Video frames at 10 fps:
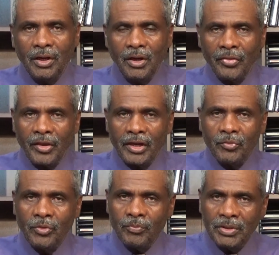that it
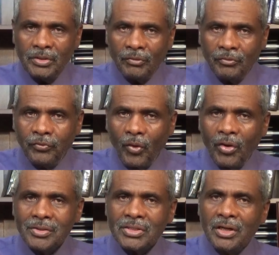will be the
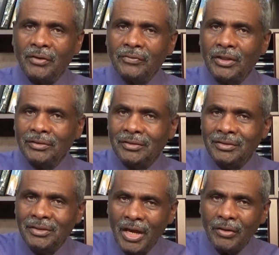voice of the
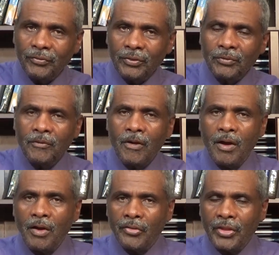devil
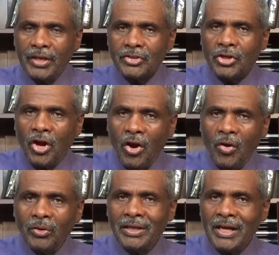that is
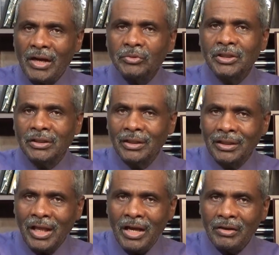calling out the
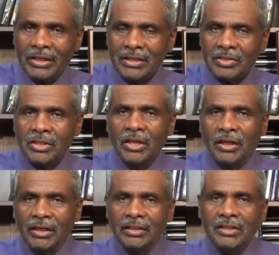loudest
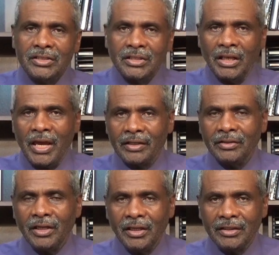in these latter
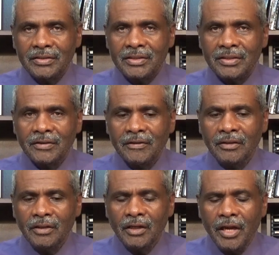days.
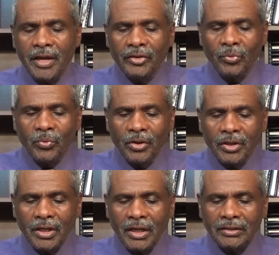And the Word
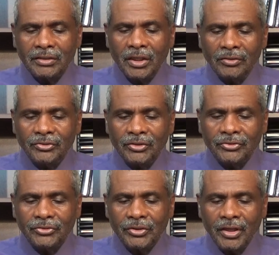of God tells
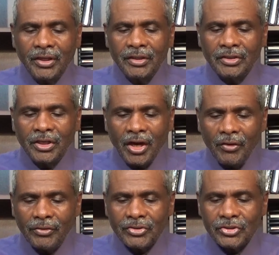us and
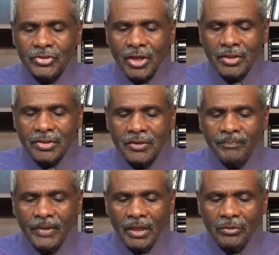encourages us
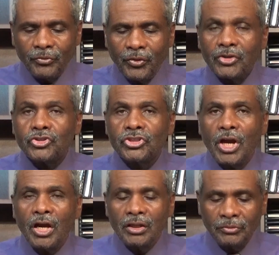in 1
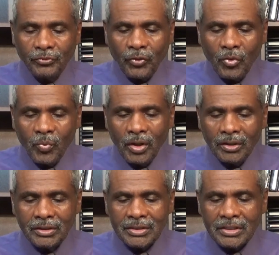John
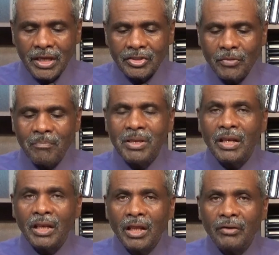4:1, it says,
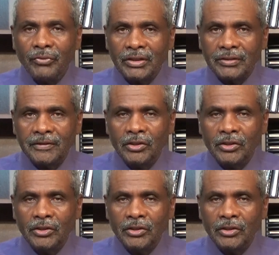"Beloved,